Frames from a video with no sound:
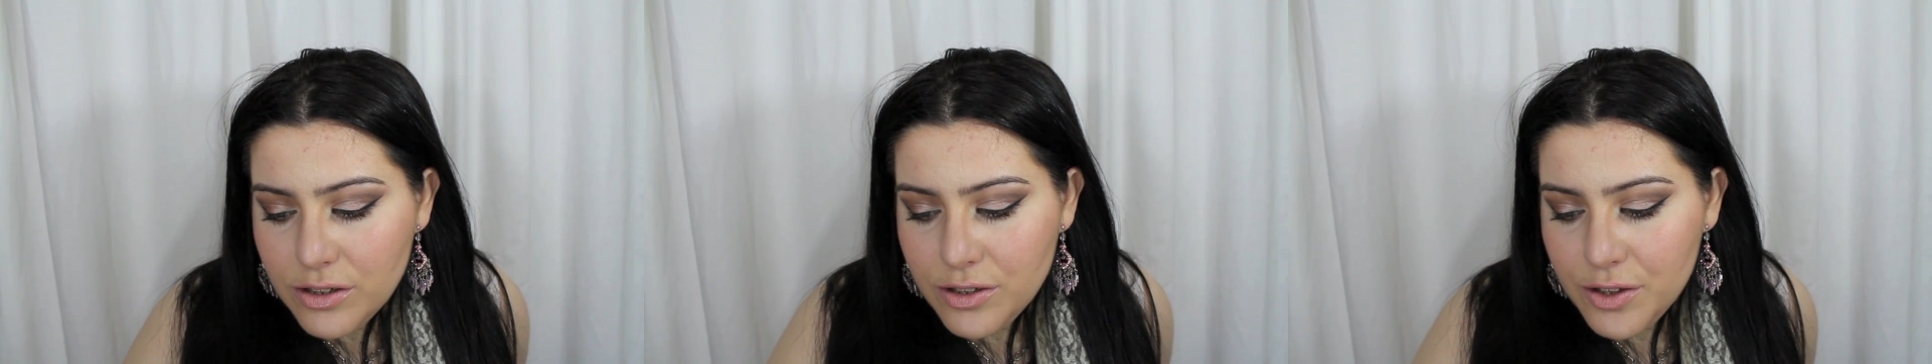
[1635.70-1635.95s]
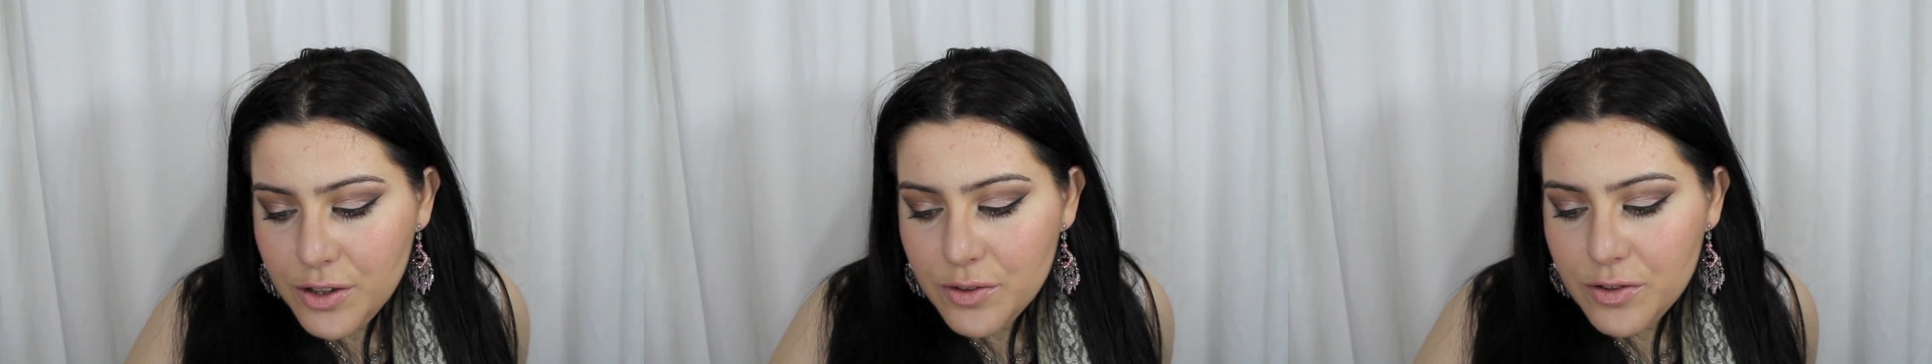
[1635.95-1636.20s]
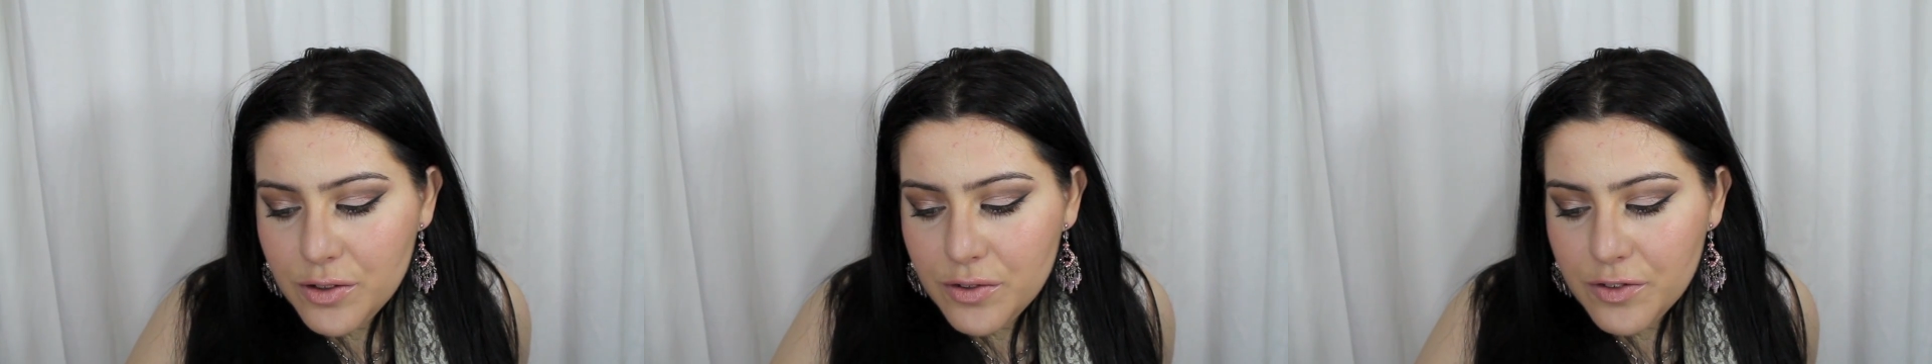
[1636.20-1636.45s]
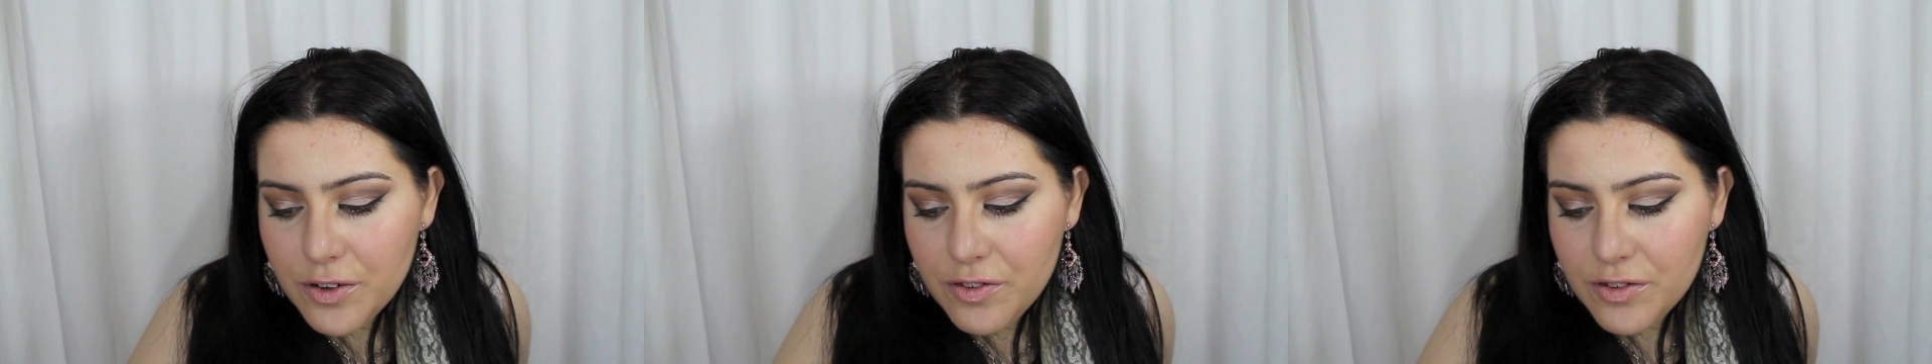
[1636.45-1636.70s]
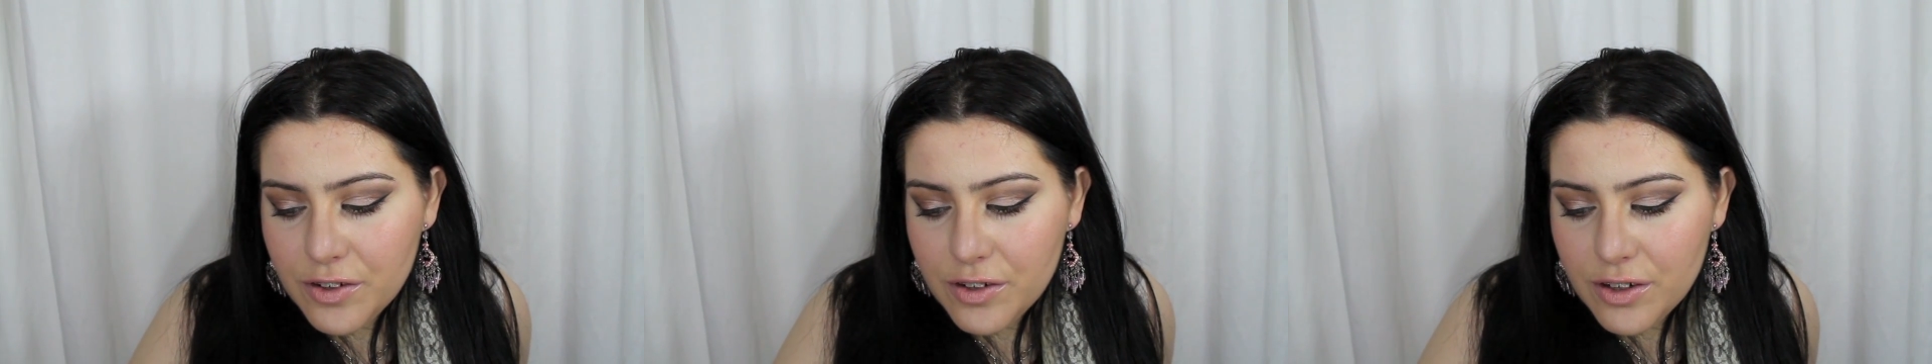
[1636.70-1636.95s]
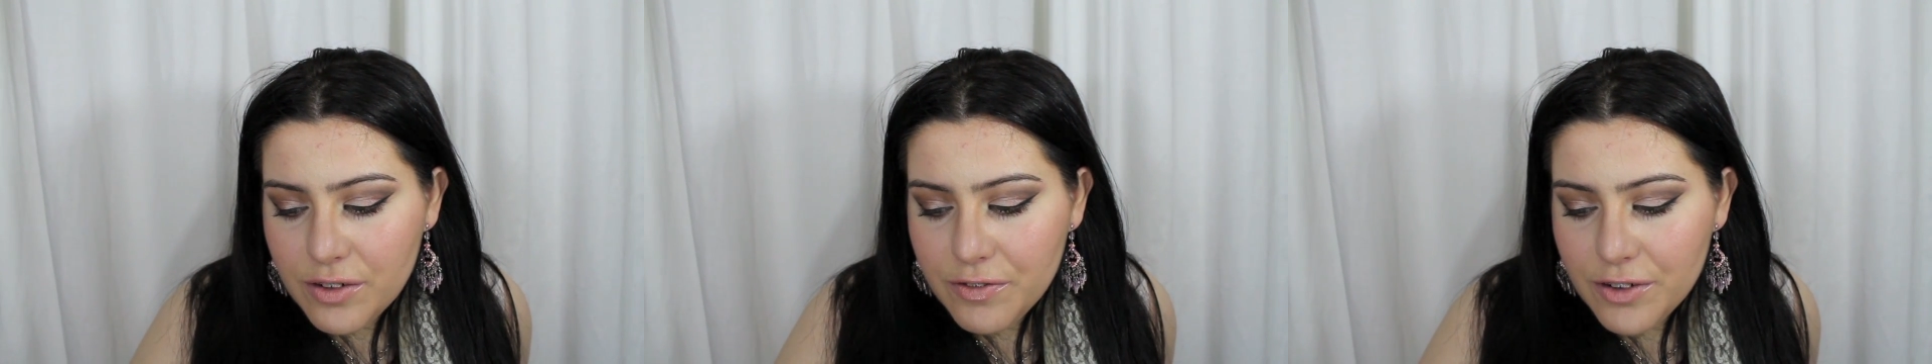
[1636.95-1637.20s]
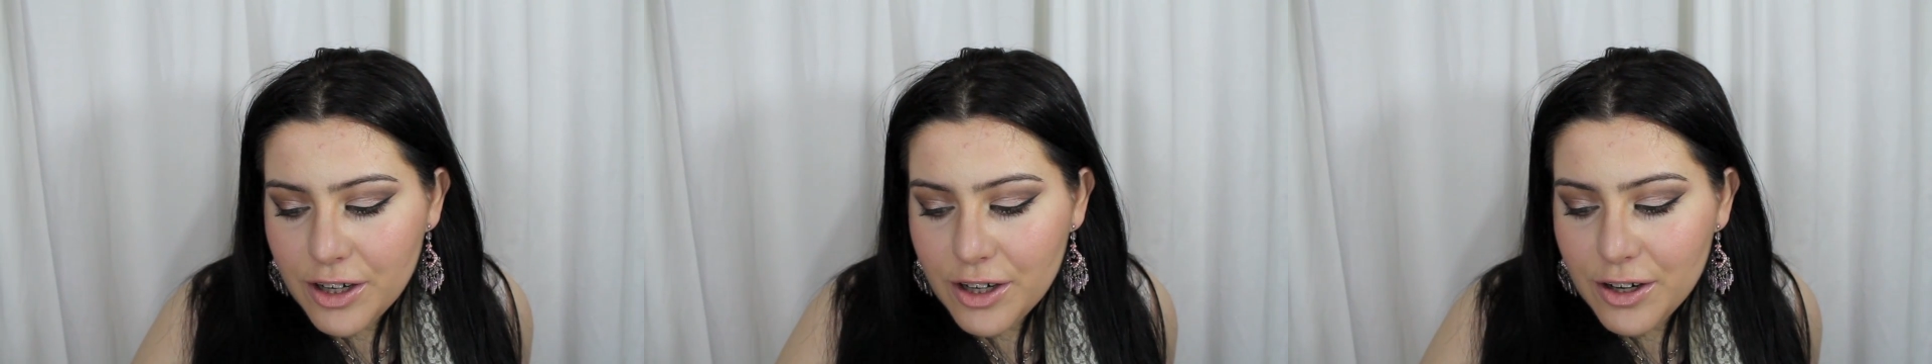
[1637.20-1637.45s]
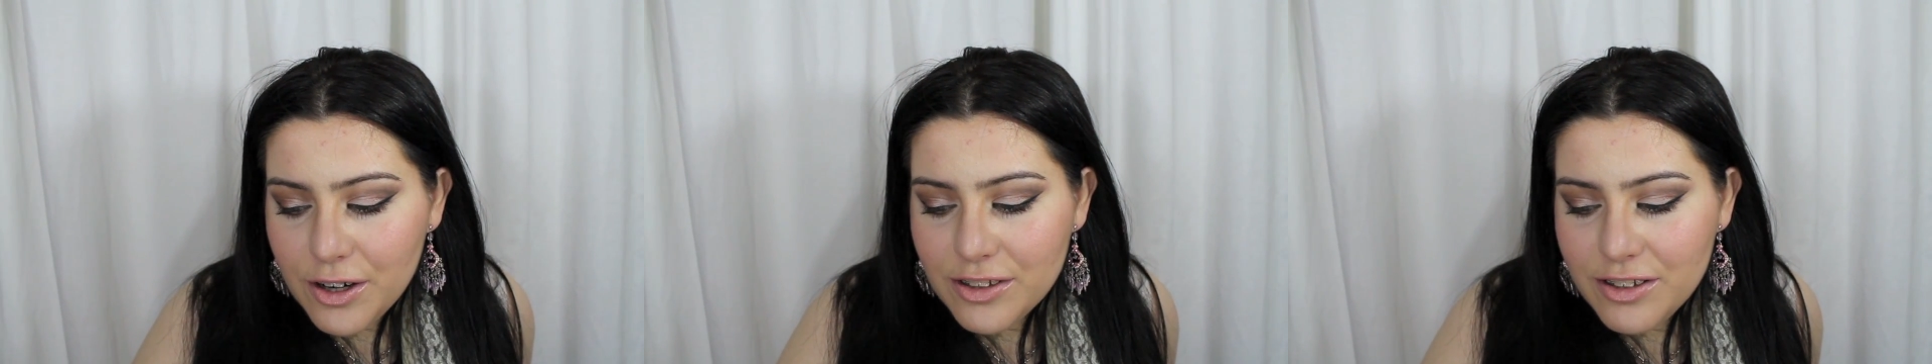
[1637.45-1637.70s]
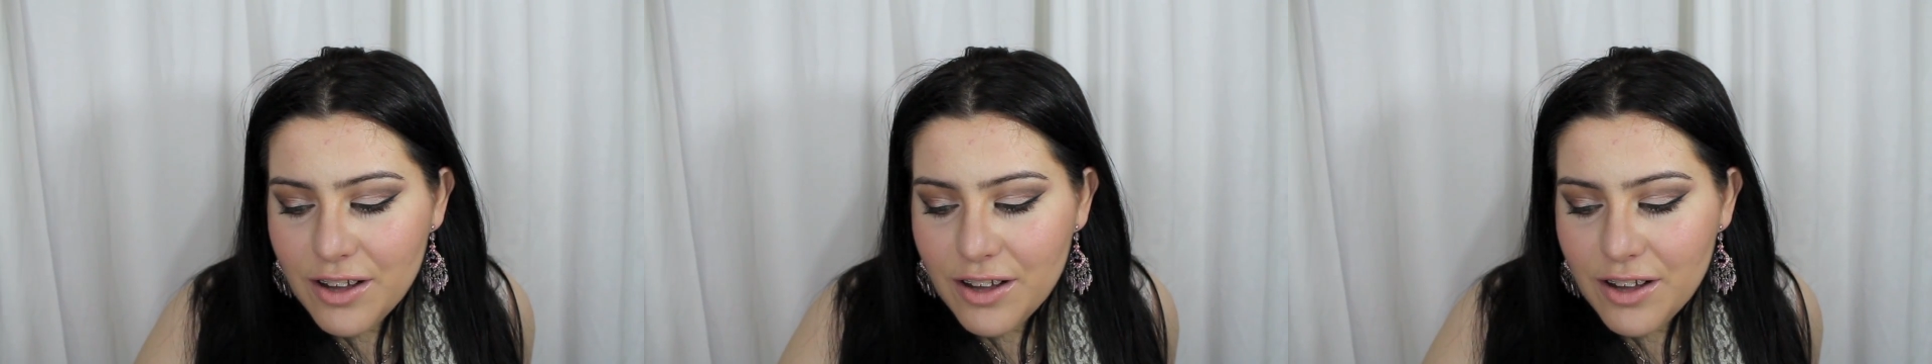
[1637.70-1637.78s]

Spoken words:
do you do for a girl